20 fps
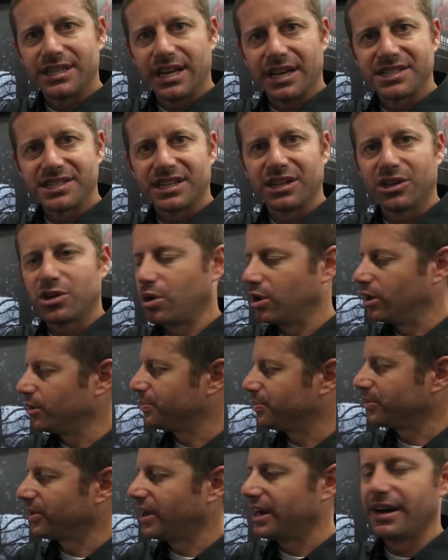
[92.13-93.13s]
does
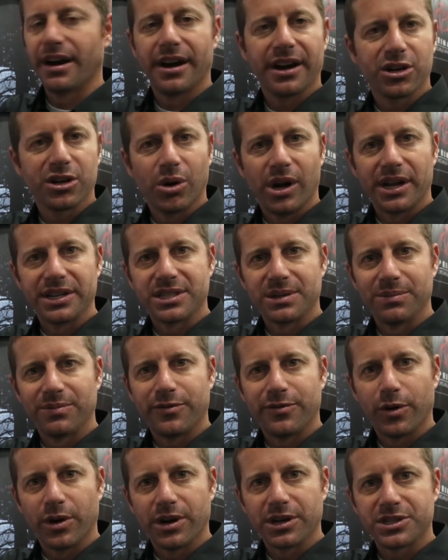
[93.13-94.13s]
incorporate our Quantum
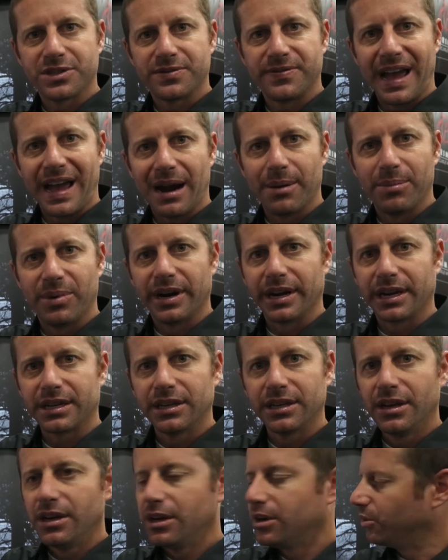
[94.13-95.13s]
Force fabric,
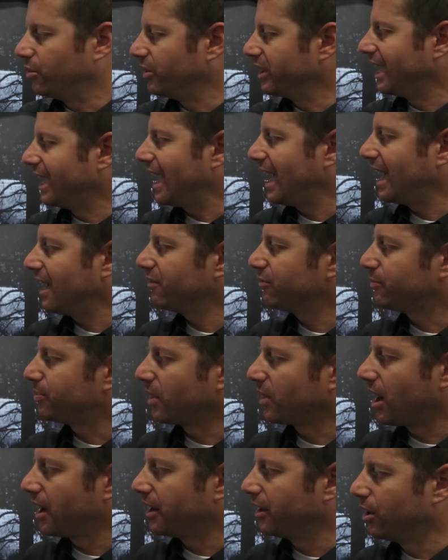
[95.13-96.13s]
we have
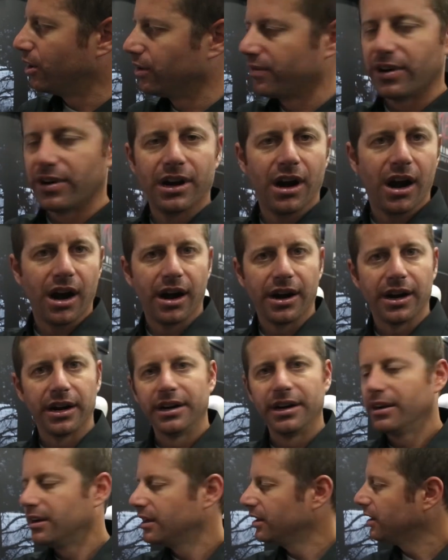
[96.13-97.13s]
brought over
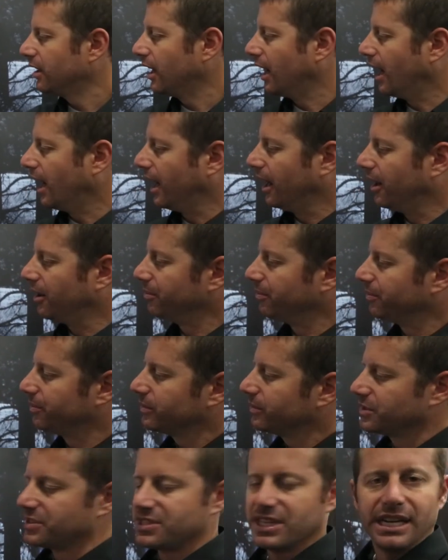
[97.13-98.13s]
our
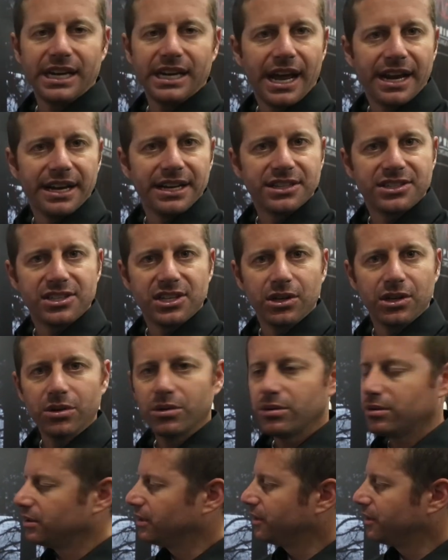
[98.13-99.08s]
Z92